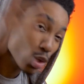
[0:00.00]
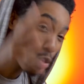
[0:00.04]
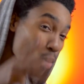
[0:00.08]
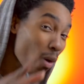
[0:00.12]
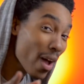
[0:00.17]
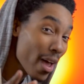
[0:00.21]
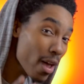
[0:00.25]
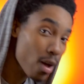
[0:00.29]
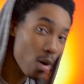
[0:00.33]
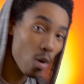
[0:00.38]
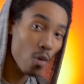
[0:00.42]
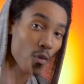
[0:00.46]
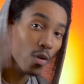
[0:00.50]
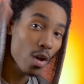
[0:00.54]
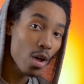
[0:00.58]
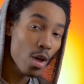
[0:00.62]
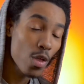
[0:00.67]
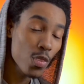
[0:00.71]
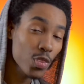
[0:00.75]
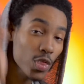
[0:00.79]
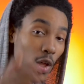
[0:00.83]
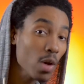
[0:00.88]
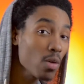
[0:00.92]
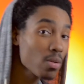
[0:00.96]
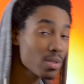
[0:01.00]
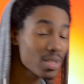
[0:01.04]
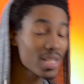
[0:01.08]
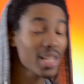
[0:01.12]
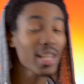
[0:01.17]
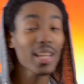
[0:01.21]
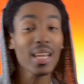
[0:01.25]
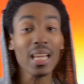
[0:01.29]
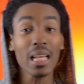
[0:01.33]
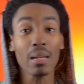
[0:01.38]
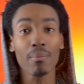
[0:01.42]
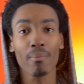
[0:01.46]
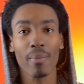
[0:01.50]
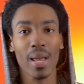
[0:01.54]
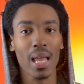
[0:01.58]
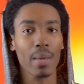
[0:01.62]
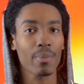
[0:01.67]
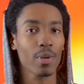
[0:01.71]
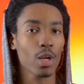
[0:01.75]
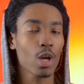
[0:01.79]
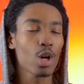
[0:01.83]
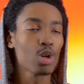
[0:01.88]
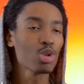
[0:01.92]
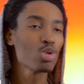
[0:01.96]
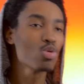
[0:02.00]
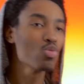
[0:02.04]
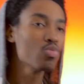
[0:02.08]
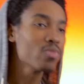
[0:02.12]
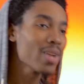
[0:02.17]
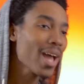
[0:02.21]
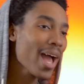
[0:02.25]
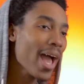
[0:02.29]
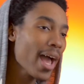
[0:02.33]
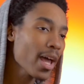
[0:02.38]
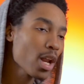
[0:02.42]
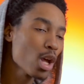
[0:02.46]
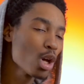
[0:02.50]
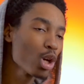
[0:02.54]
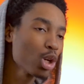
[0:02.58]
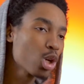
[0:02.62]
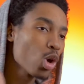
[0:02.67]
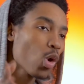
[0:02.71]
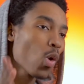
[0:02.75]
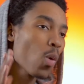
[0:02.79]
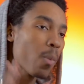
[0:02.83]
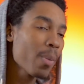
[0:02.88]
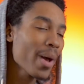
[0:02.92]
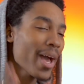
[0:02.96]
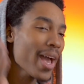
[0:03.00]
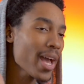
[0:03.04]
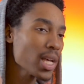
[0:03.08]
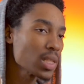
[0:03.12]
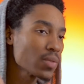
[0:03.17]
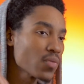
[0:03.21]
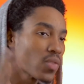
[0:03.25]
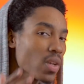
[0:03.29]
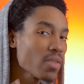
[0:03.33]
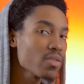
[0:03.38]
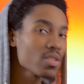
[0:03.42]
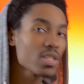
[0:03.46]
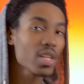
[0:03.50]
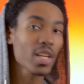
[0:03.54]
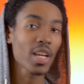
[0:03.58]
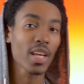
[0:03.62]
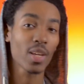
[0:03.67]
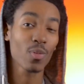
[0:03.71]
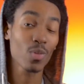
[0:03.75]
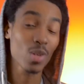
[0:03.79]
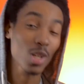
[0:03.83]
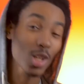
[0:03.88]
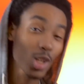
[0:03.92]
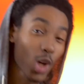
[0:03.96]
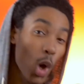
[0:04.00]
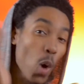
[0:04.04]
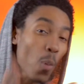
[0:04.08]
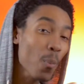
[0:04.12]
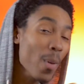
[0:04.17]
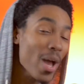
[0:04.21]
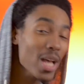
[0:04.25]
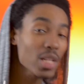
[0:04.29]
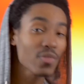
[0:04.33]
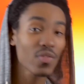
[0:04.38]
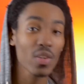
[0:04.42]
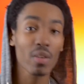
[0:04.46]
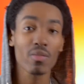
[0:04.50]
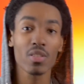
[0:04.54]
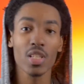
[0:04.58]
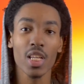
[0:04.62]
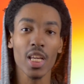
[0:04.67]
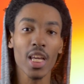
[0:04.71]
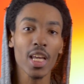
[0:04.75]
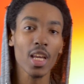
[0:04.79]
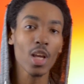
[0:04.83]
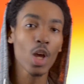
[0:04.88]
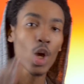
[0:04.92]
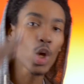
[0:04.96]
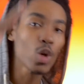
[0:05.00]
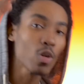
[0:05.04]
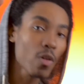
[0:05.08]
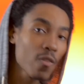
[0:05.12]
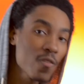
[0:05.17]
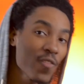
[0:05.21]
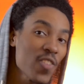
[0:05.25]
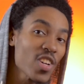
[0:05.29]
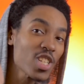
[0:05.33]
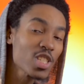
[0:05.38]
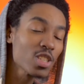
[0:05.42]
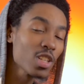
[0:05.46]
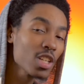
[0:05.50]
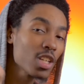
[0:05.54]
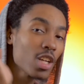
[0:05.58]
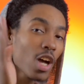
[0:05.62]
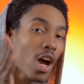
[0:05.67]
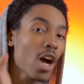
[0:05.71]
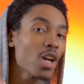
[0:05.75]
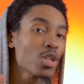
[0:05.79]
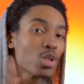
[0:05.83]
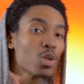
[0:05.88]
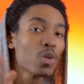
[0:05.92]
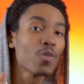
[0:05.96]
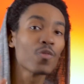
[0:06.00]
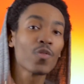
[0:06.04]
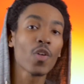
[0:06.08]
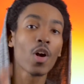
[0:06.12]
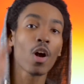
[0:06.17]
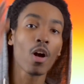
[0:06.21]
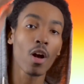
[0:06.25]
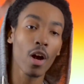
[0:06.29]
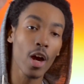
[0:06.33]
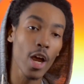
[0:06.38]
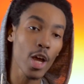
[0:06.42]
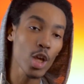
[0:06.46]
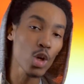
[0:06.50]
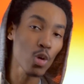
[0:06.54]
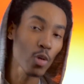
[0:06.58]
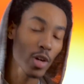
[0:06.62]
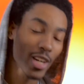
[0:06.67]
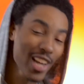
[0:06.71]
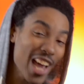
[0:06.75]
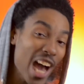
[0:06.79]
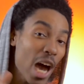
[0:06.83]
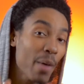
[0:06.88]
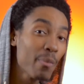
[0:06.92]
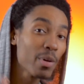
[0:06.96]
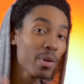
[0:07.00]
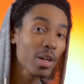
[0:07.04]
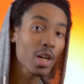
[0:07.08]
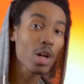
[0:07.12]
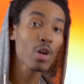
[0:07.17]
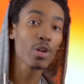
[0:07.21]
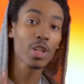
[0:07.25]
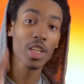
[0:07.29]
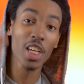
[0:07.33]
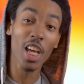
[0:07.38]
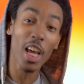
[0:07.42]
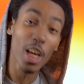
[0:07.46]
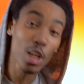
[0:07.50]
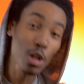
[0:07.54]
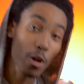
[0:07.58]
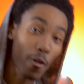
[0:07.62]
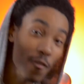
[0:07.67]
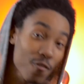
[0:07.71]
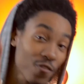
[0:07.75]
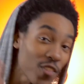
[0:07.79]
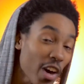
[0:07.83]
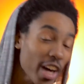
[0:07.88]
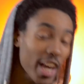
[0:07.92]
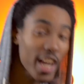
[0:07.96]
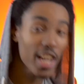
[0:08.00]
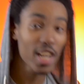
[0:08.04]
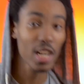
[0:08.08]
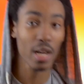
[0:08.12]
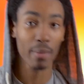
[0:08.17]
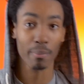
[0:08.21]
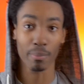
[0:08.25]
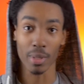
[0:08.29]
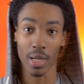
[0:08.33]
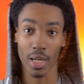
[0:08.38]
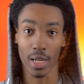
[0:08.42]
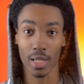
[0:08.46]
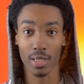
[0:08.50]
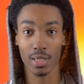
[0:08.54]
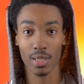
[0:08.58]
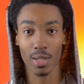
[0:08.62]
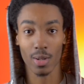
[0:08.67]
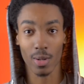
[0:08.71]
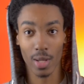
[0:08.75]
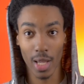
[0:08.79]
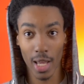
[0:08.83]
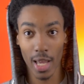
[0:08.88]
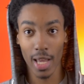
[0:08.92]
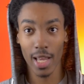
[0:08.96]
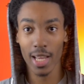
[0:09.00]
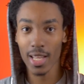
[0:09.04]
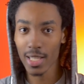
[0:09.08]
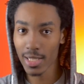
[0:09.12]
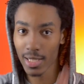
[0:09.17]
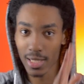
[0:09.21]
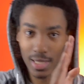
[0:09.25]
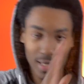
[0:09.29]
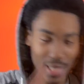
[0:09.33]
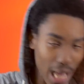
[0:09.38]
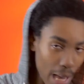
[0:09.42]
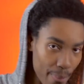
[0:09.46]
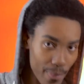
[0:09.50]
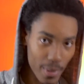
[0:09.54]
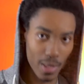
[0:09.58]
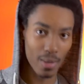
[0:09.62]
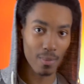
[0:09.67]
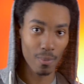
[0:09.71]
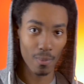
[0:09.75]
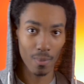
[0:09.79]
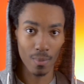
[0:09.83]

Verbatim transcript: 12. 13 maybe. Do not go past 15. I mean, go past 15, you've officially gone too far. You were in Albuquerque. You're fucking up, Bugs, okay? Stop it.